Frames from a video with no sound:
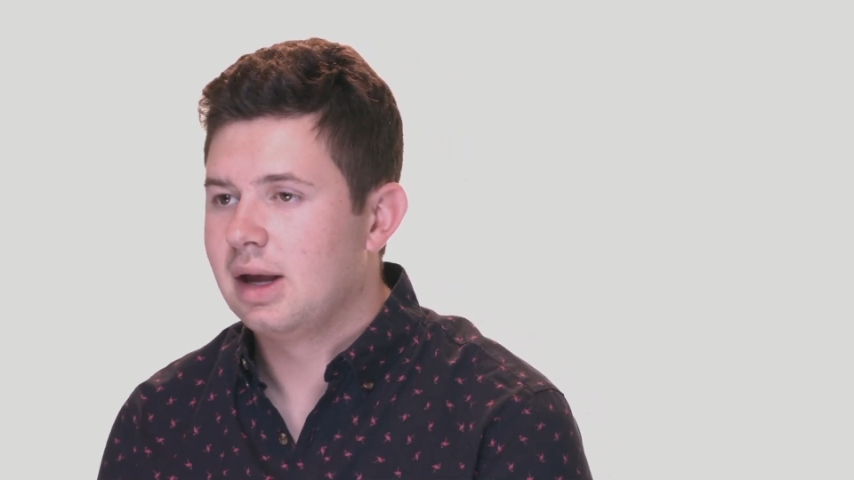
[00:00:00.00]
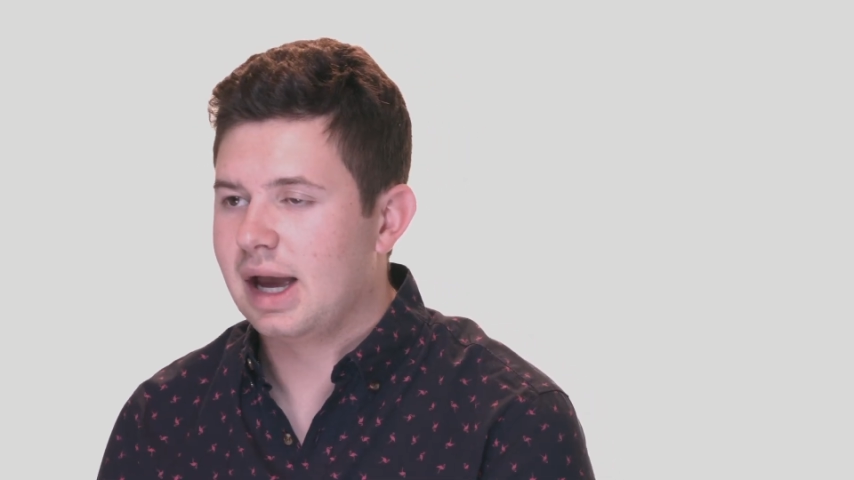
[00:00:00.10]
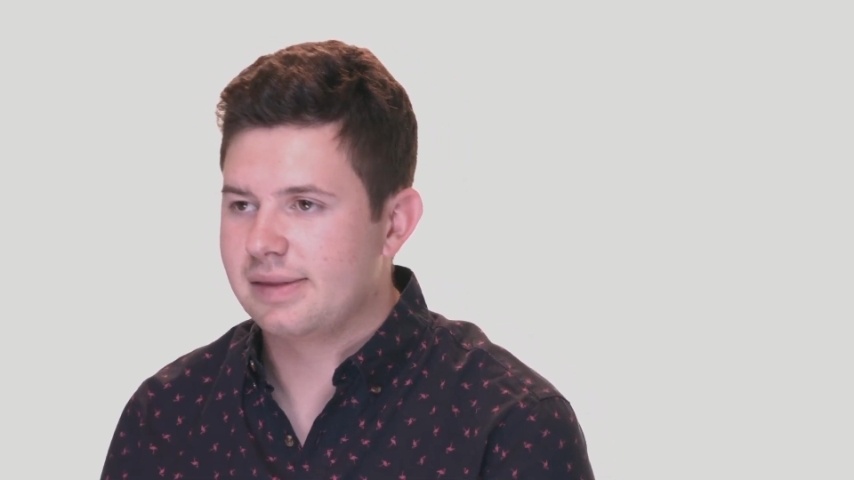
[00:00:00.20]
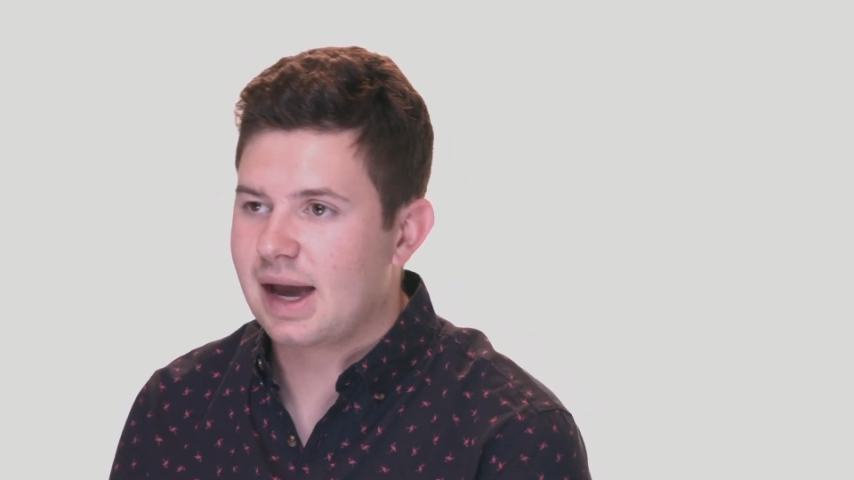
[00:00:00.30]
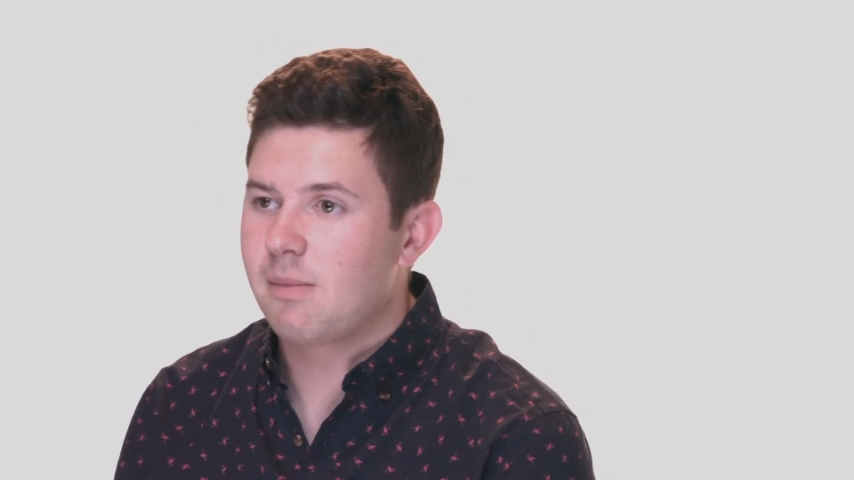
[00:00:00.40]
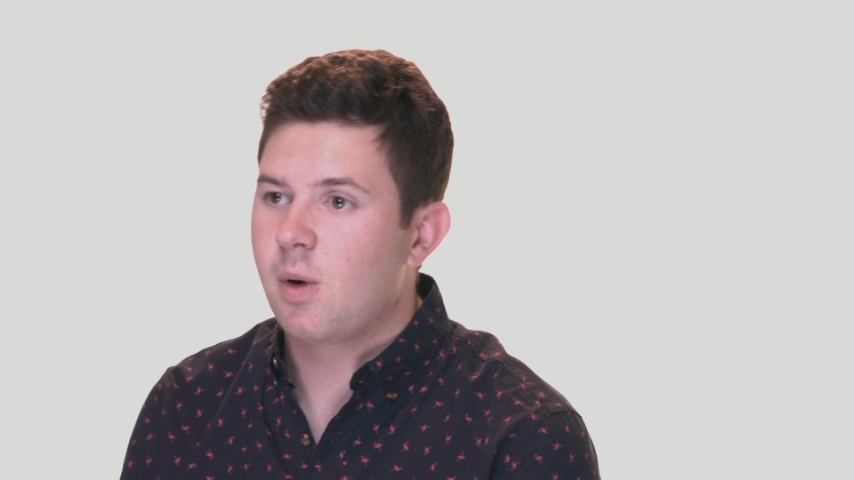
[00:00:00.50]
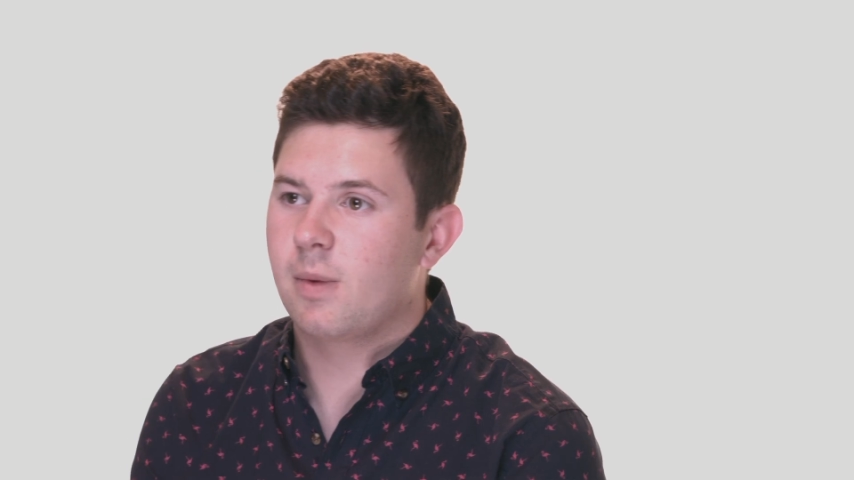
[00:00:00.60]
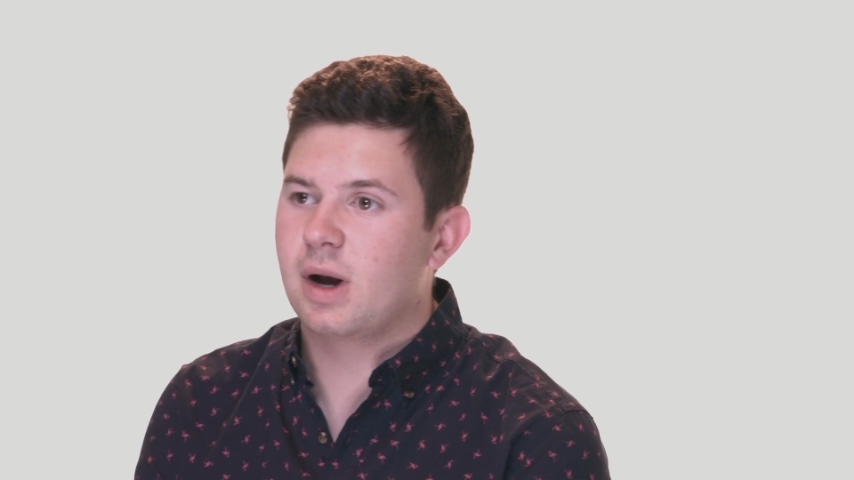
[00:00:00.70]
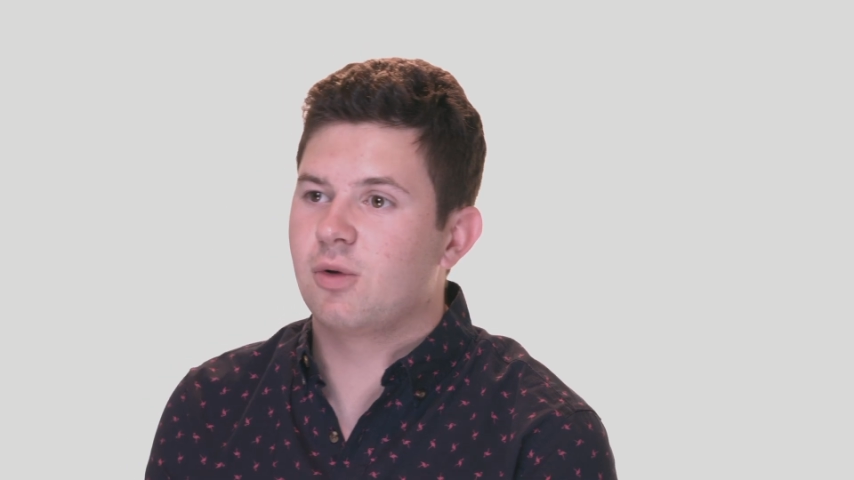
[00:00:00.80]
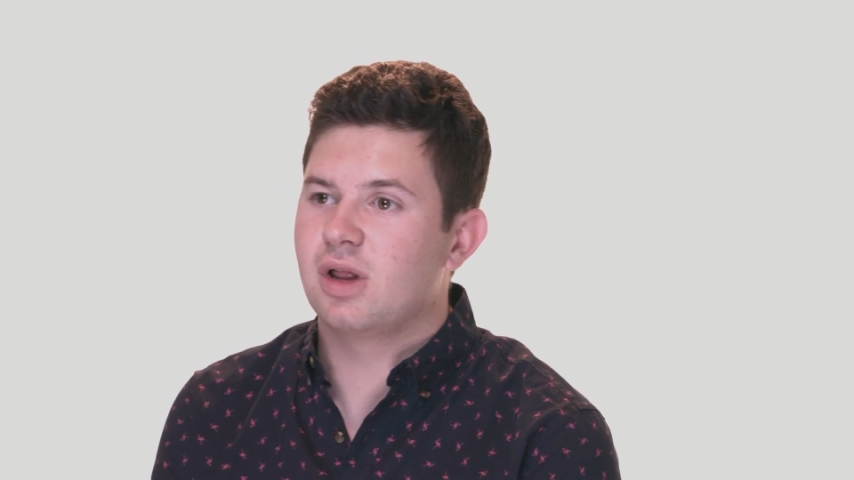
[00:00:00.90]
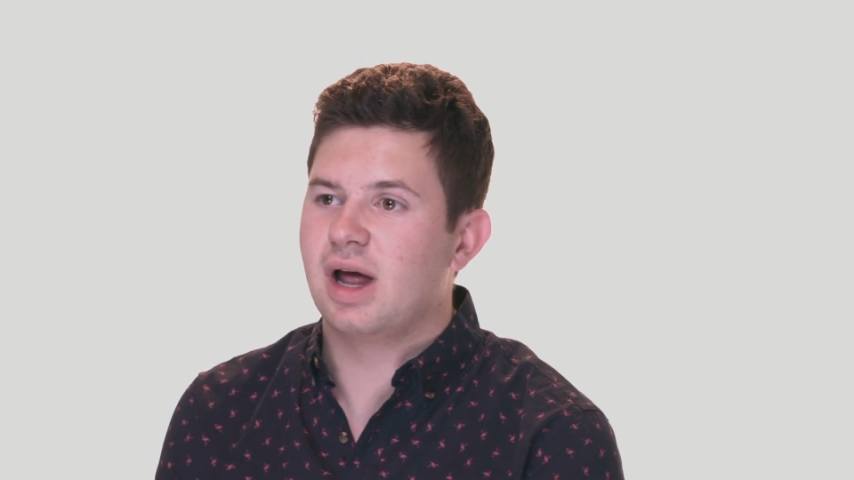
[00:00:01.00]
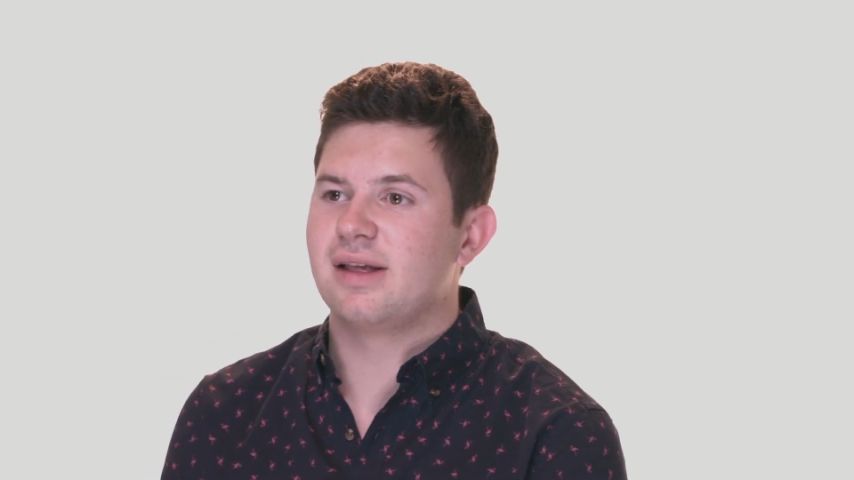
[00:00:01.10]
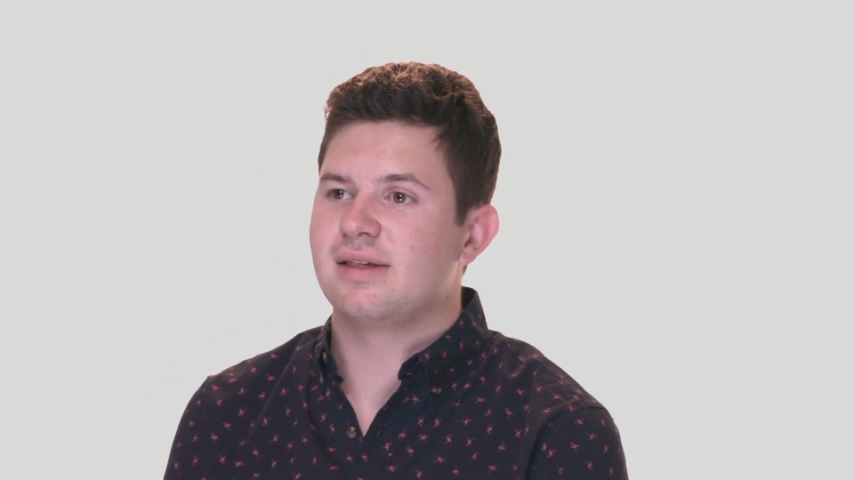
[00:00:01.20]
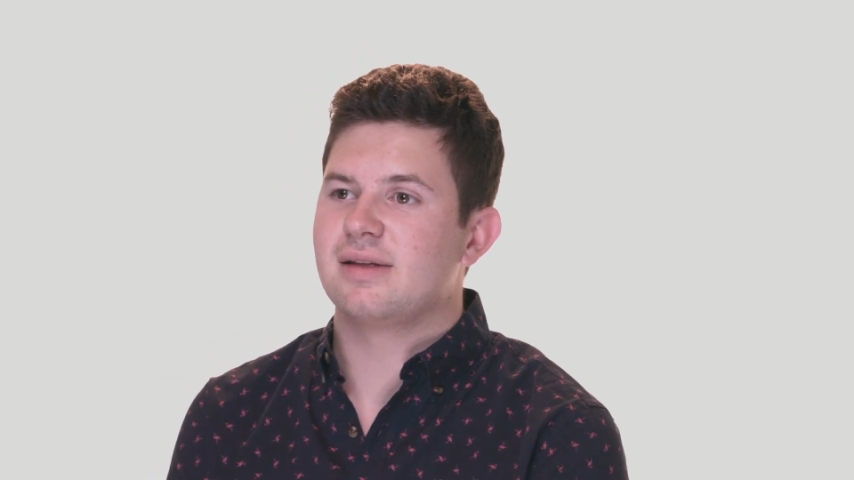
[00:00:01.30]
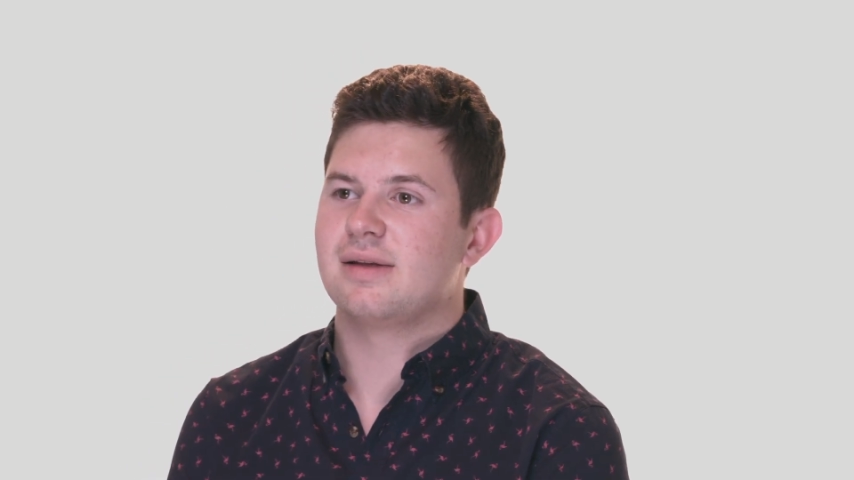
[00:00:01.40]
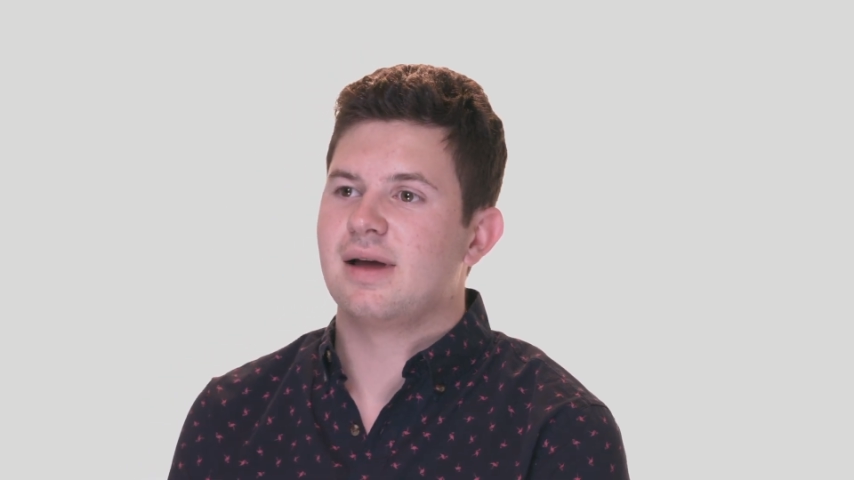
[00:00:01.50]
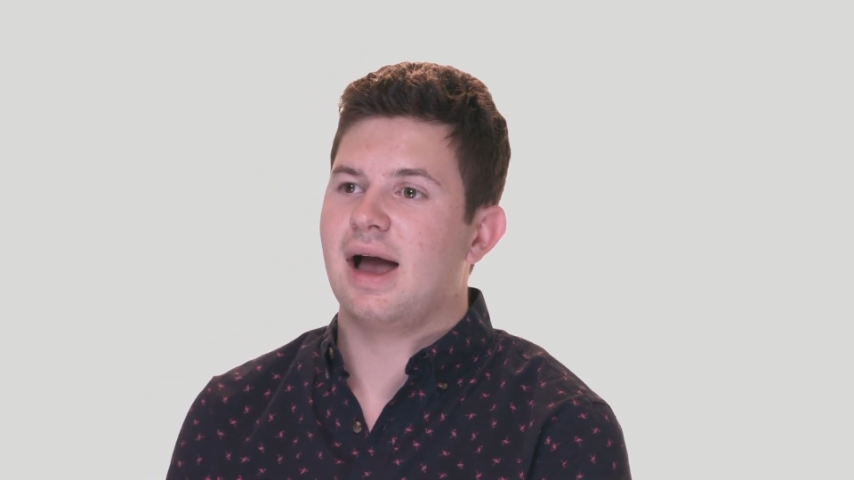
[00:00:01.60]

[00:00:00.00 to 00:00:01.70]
At that moment, I realized